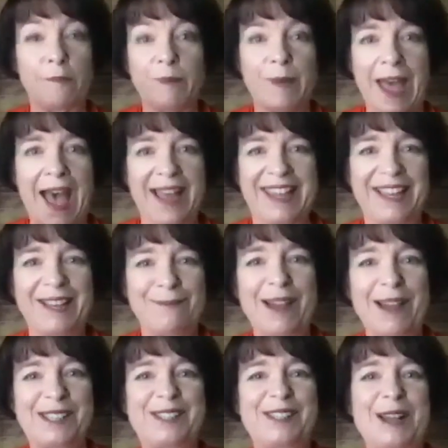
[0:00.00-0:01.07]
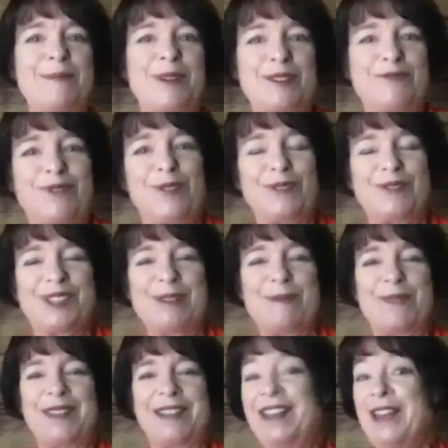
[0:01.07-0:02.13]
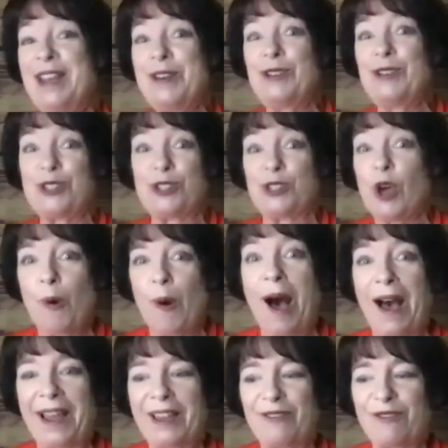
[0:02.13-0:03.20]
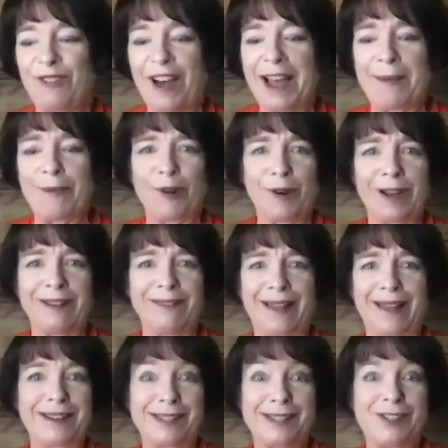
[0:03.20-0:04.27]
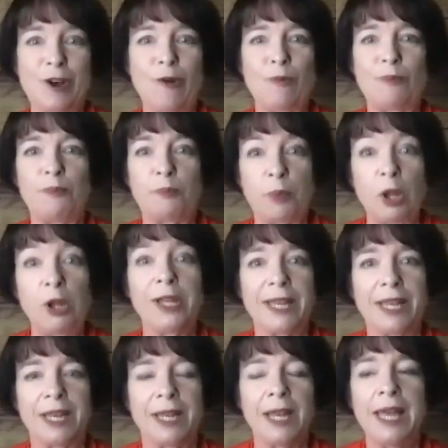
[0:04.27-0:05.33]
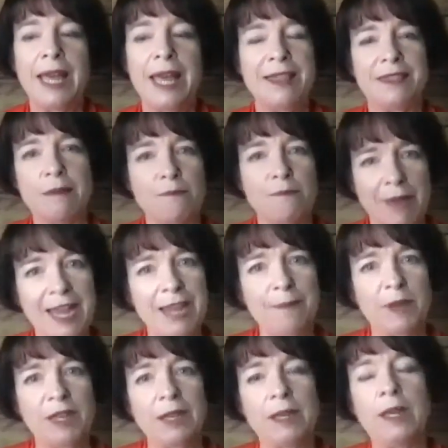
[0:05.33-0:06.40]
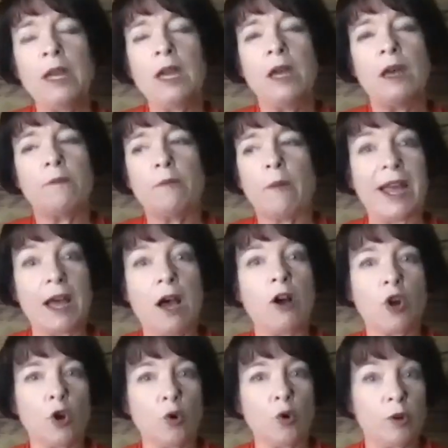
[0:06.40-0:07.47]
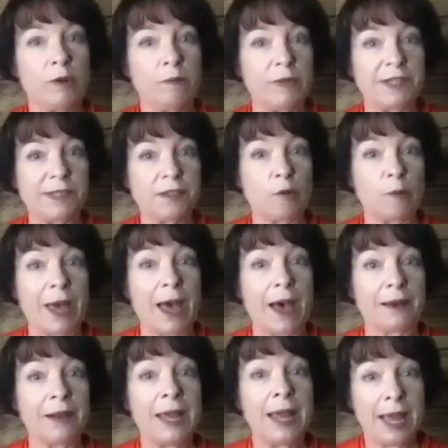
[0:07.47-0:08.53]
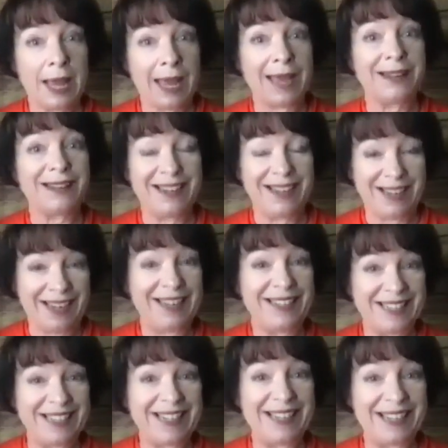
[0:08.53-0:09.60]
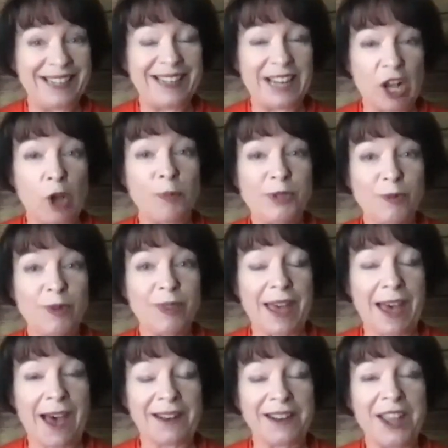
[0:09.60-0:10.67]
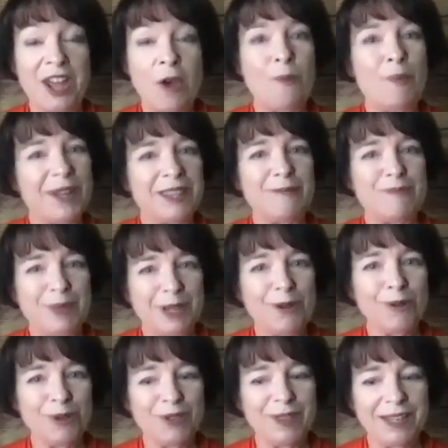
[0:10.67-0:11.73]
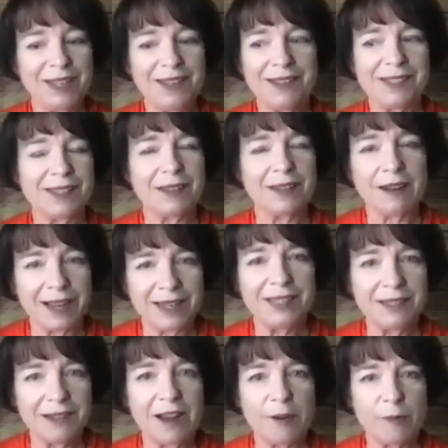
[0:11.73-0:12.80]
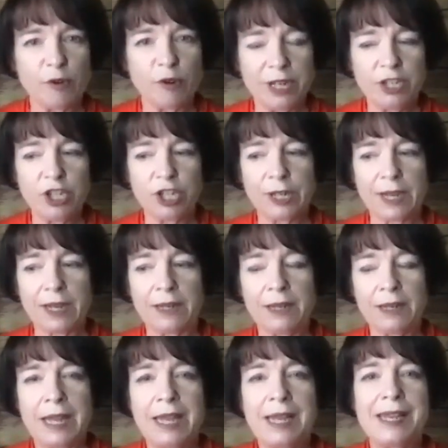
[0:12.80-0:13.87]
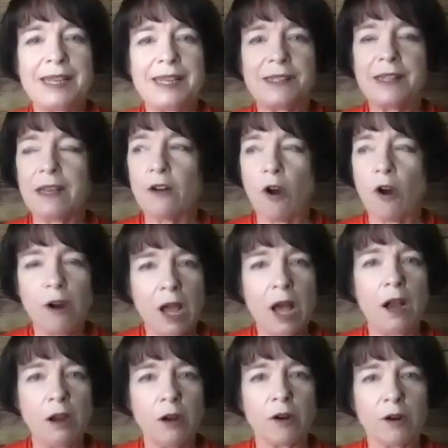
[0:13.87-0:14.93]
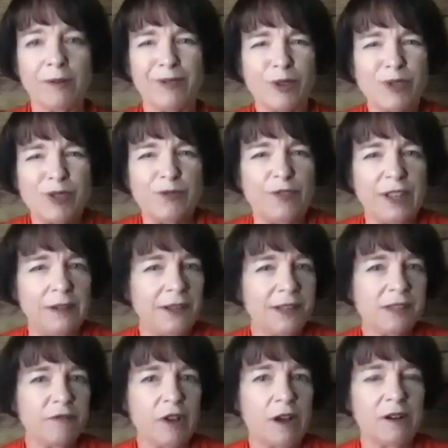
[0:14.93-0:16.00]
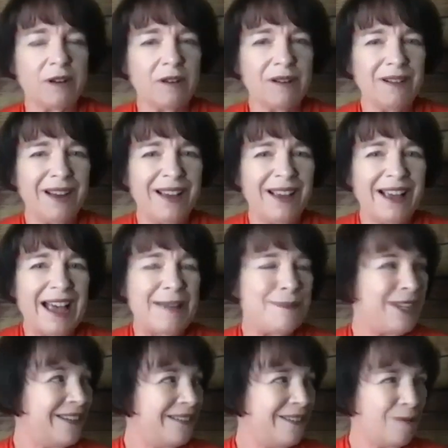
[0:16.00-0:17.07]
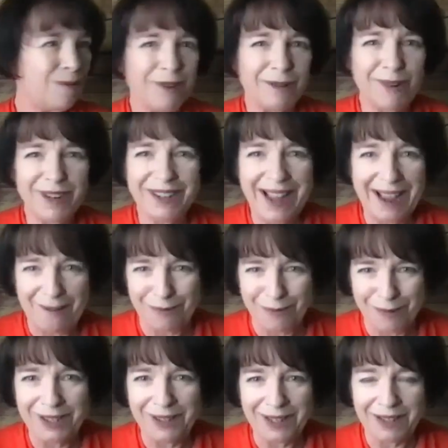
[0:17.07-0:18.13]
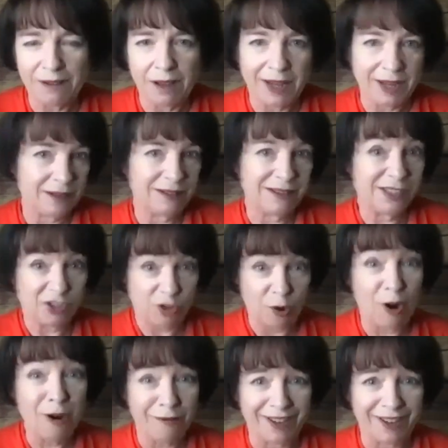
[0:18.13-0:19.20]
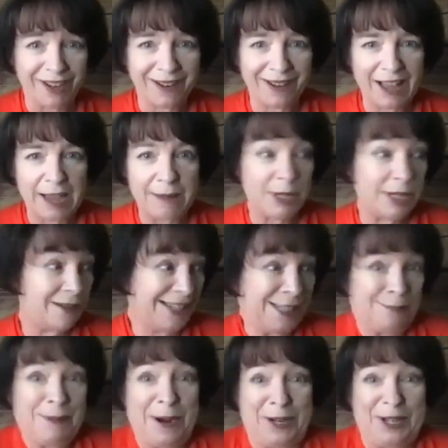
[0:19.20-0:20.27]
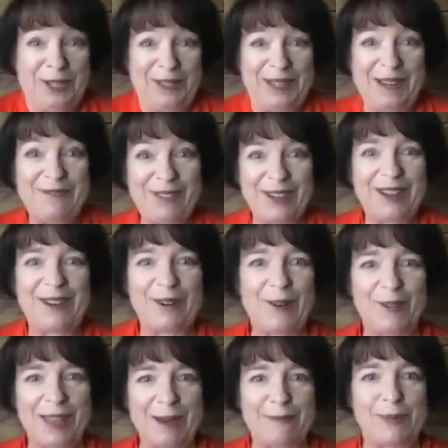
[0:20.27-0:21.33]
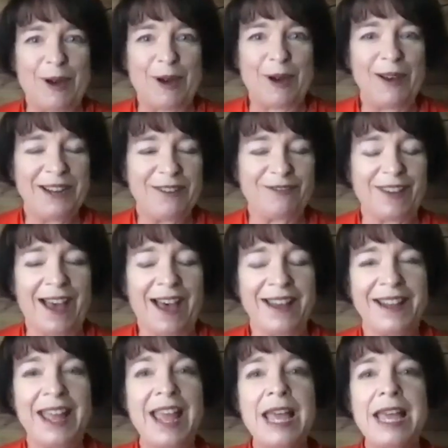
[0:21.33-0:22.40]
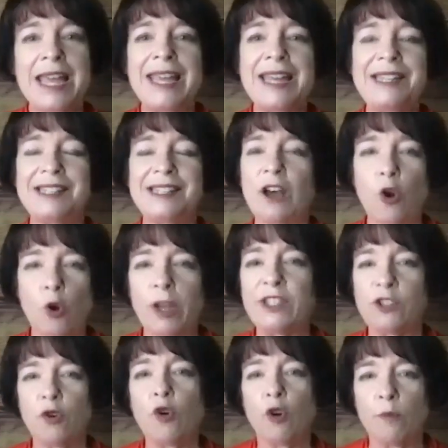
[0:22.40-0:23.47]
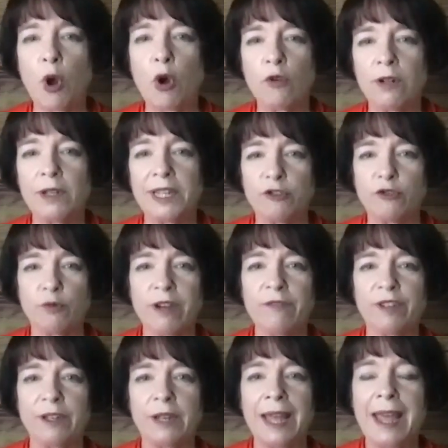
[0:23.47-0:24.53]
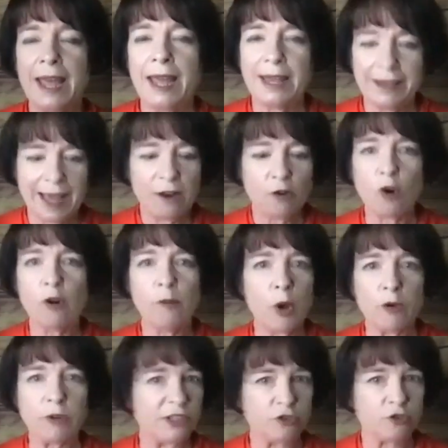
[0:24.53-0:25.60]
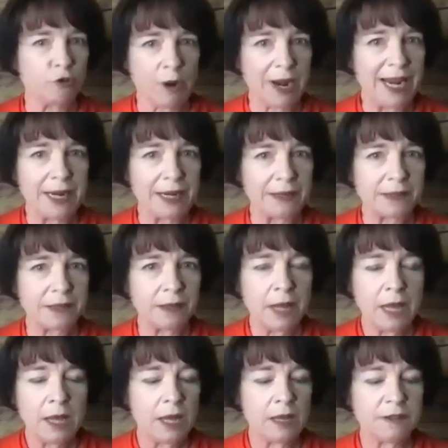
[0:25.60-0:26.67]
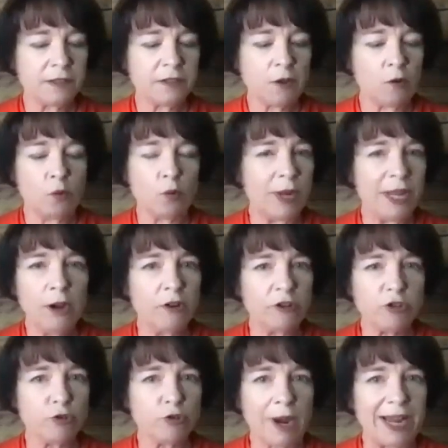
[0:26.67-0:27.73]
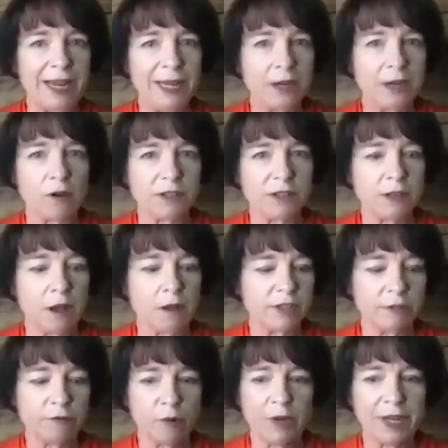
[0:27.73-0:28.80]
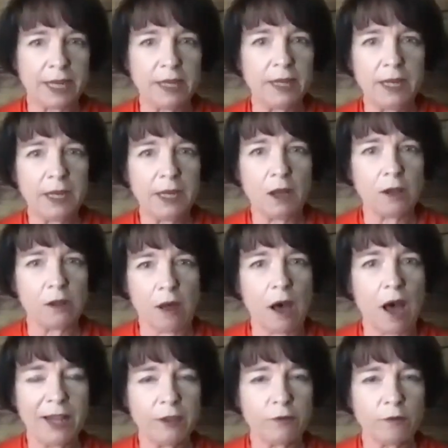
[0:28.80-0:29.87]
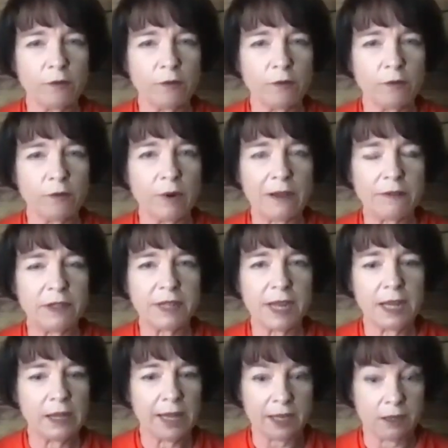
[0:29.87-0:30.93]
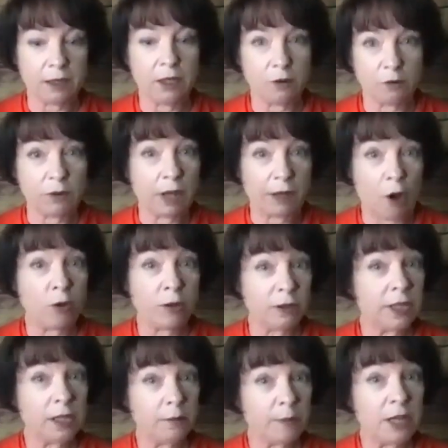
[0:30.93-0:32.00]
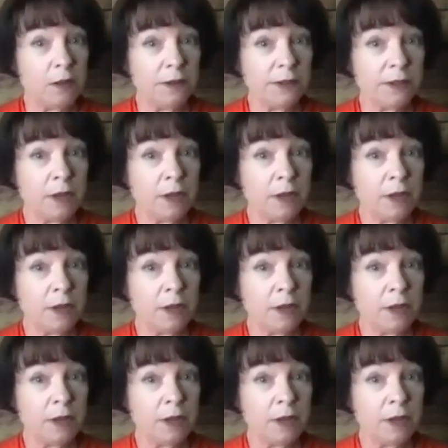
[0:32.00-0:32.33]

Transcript: packing my stomach full of something so high in fiber and like so bulky that maybe my hunger wouldn't be so bad. And indeed, it helps with that. But the bigger thing is that I did not appreciate is that our hunger, those feelings of hunger, I mean, we're not really like starving. I mean, especially if you got all that body fat, it's uh, it's hormonally driven, and that hormone is trained. And so we are training ourselves if we're eating a lot throughout the day, like you know all the little meals.